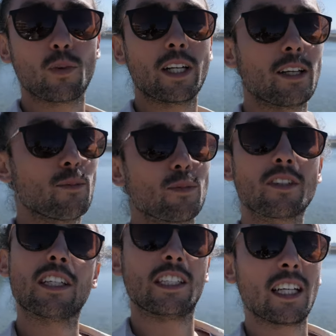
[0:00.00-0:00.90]
Wynnum's
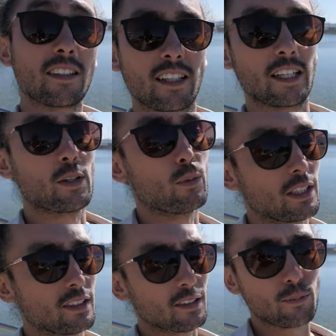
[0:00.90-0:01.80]
Jetty,
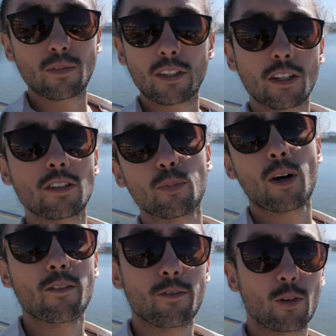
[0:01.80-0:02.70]
which is a good
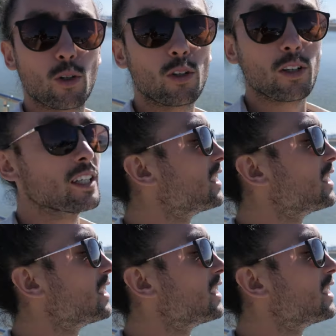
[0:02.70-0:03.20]
spot for